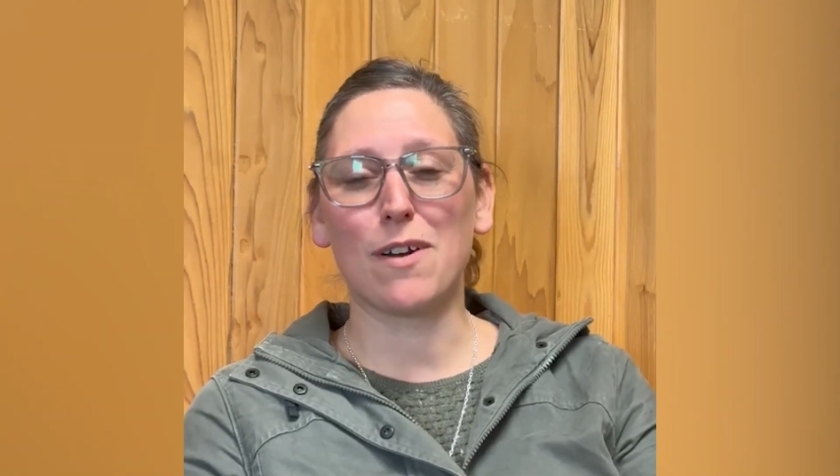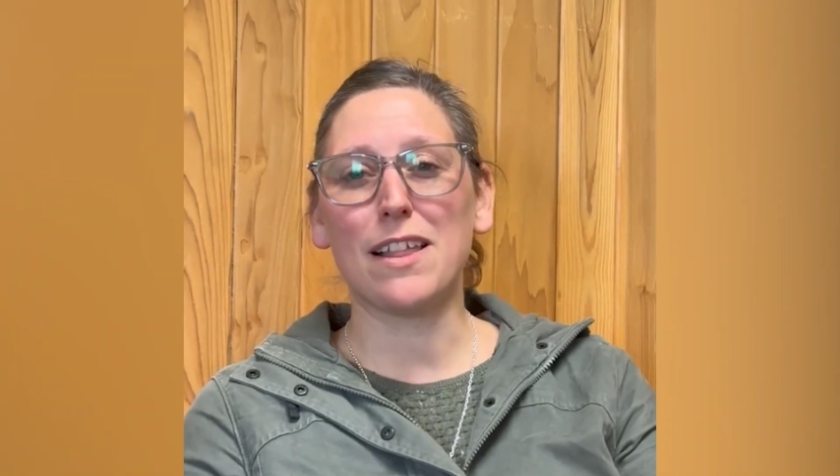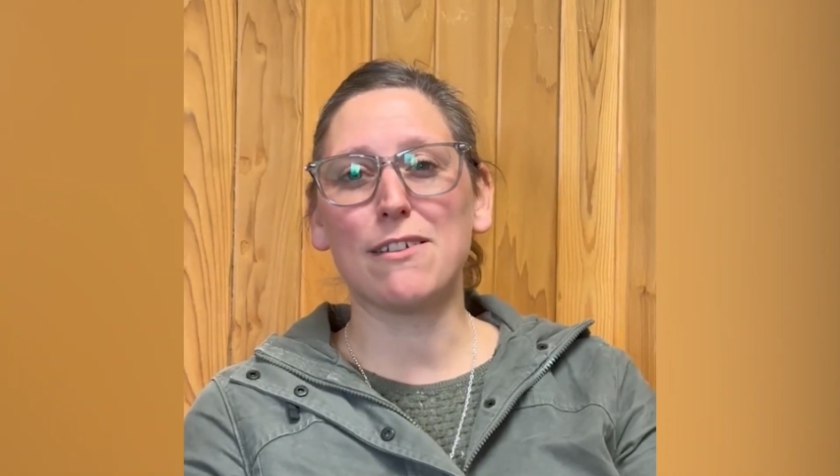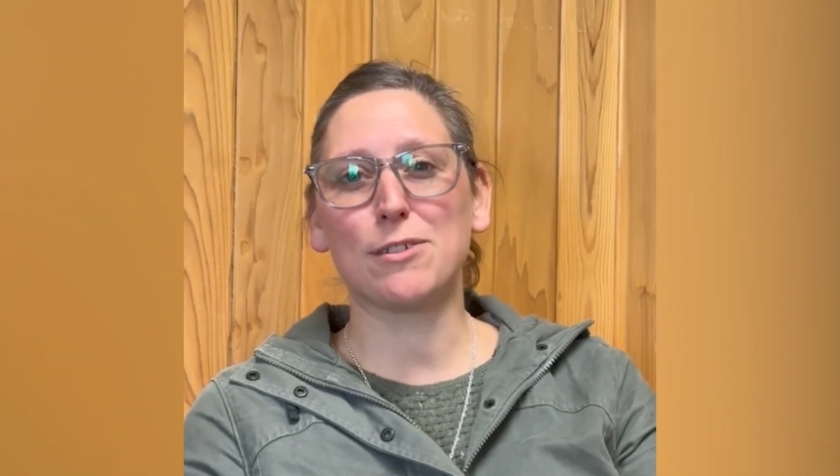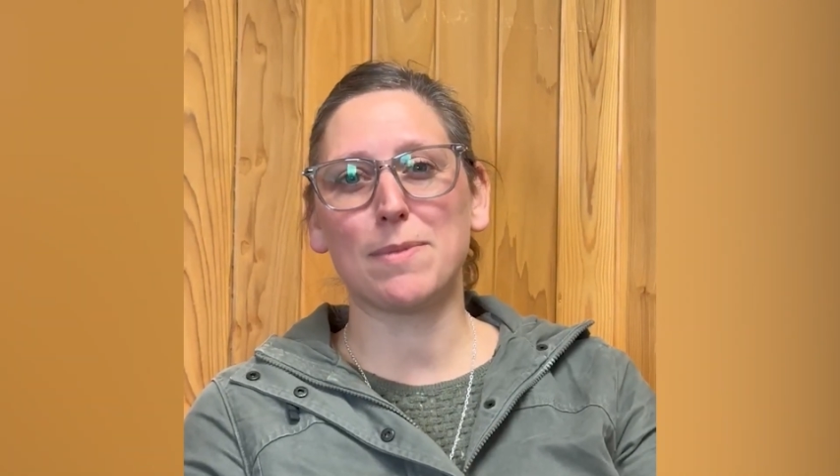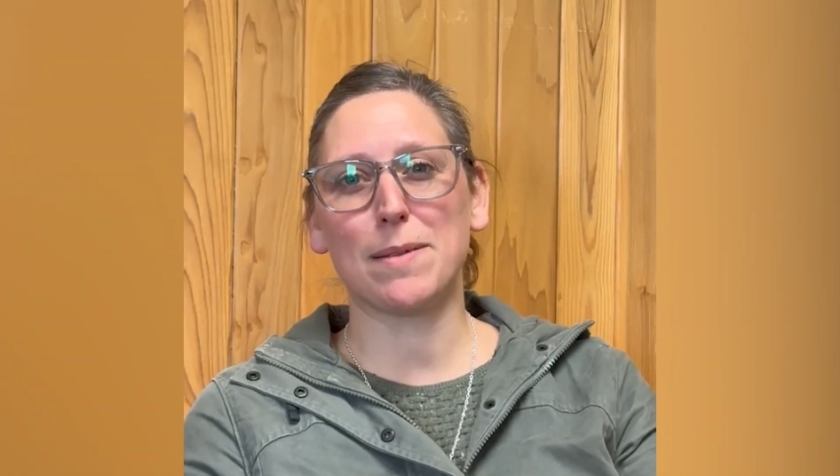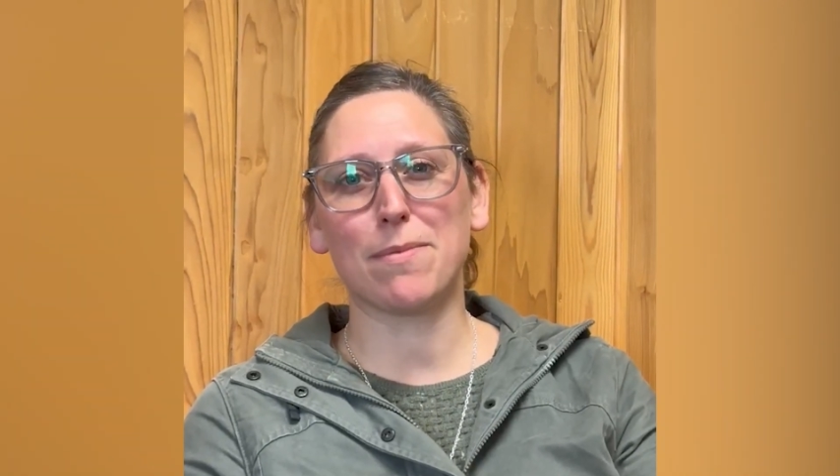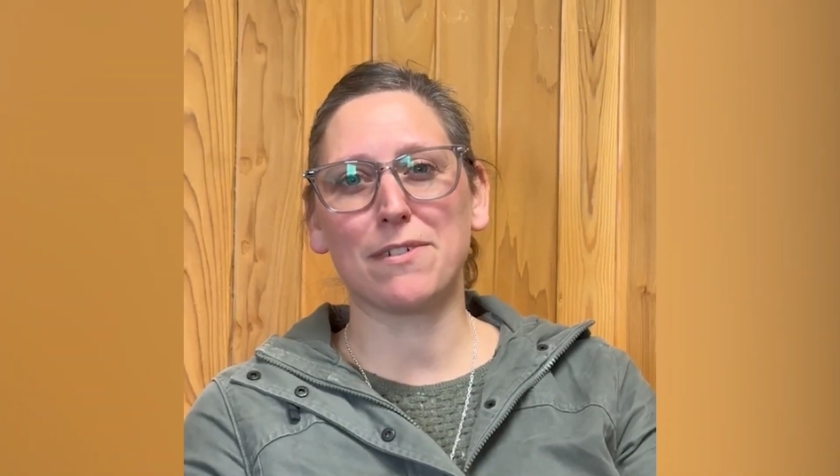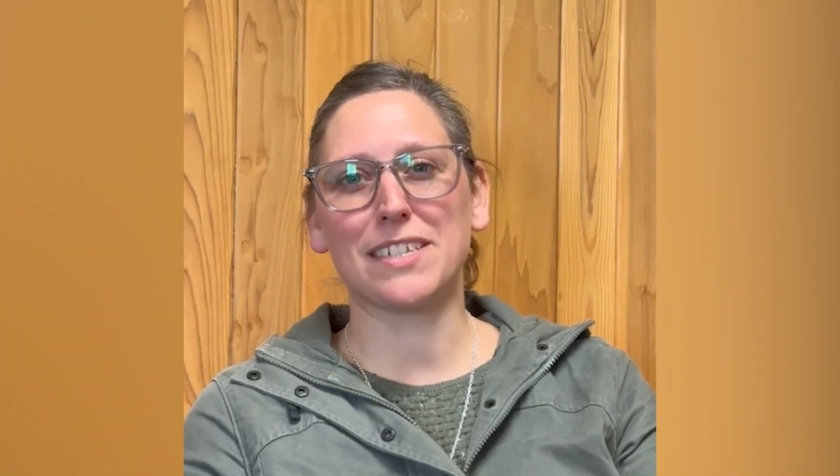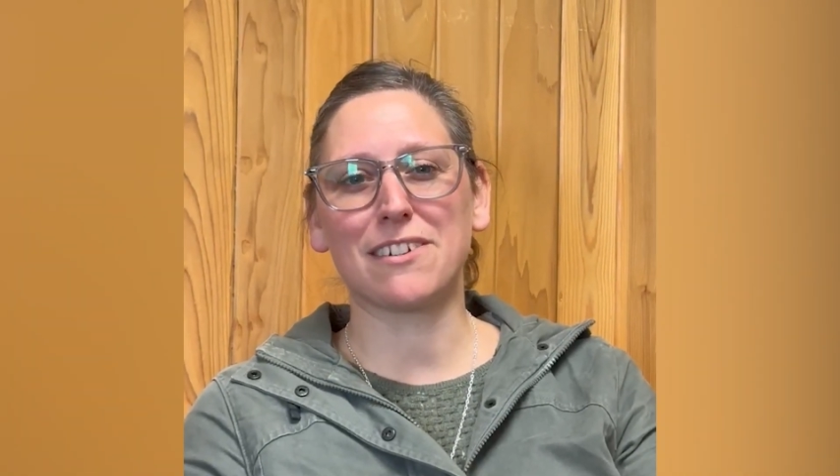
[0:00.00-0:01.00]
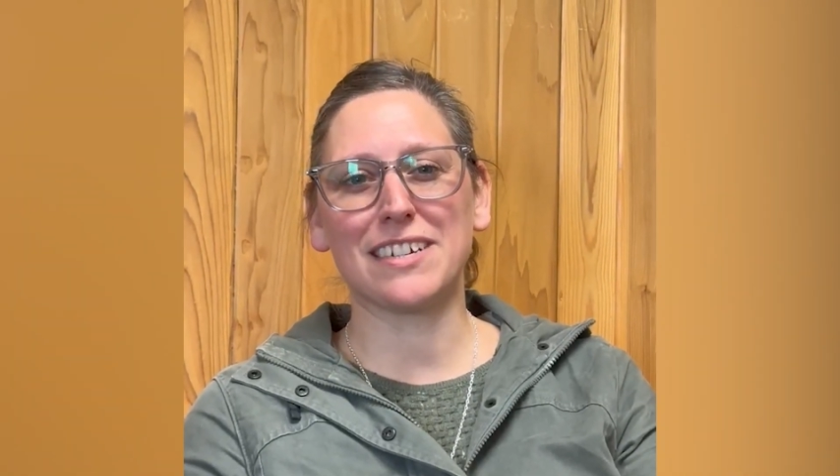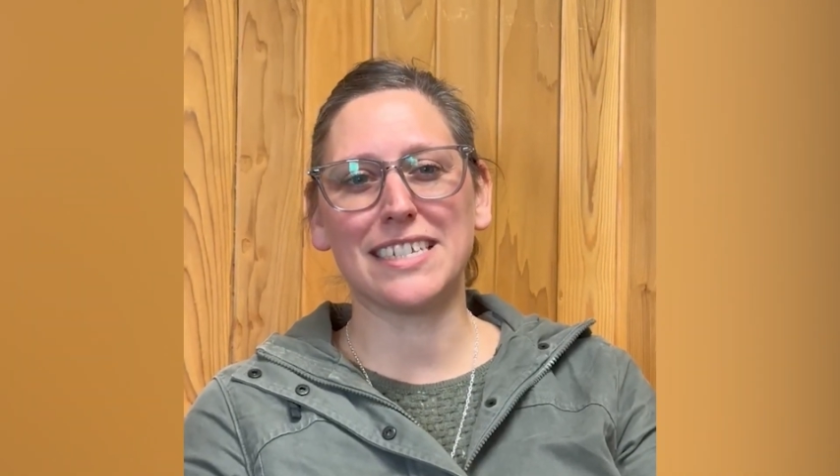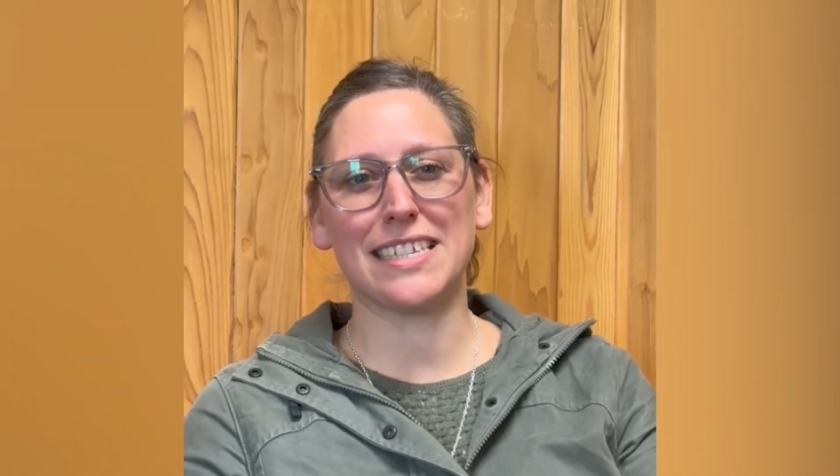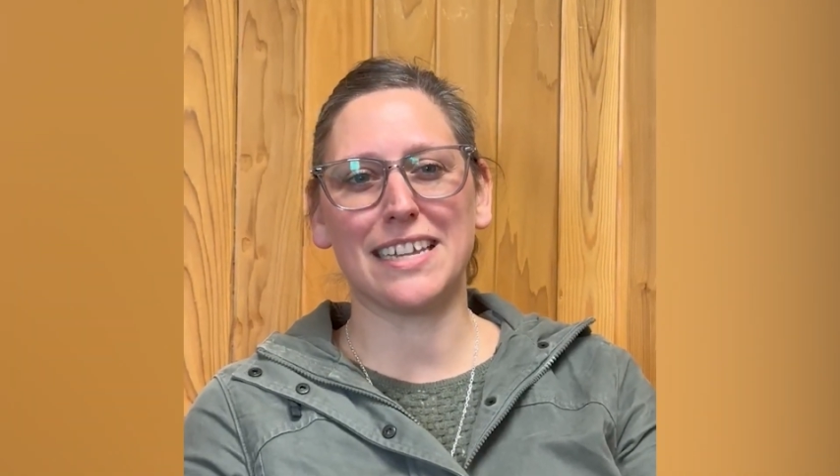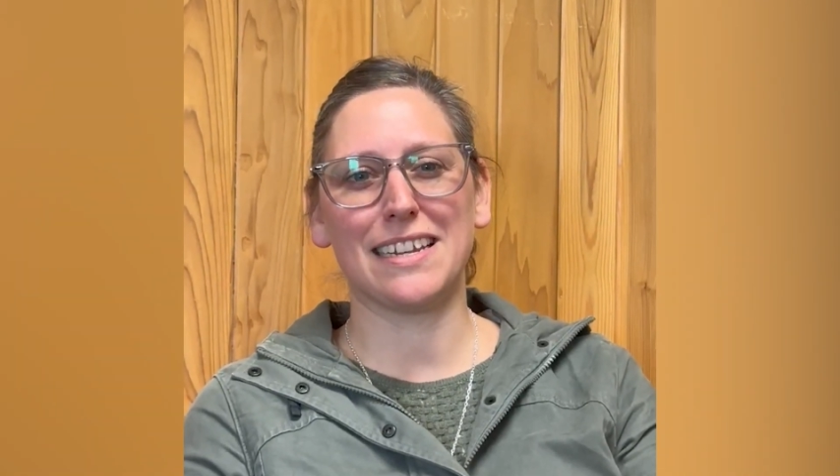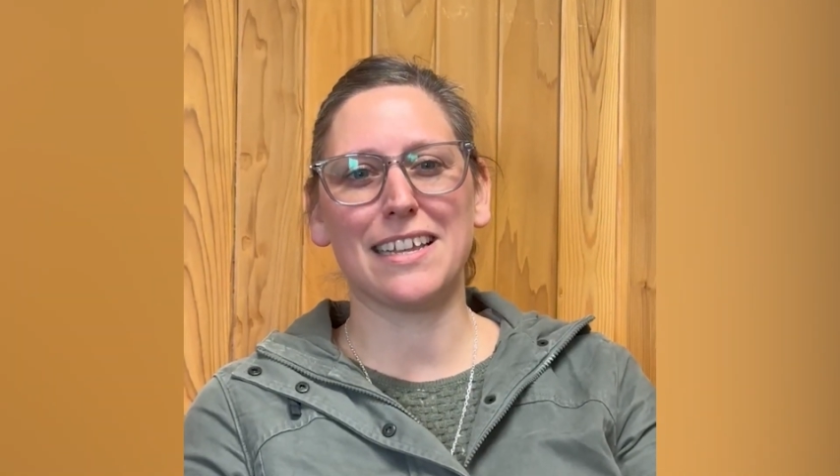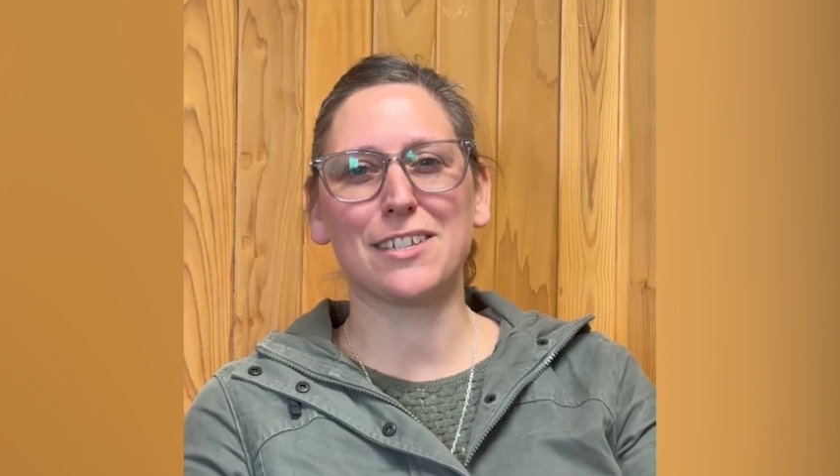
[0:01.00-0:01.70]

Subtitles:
One of those people is Kristen,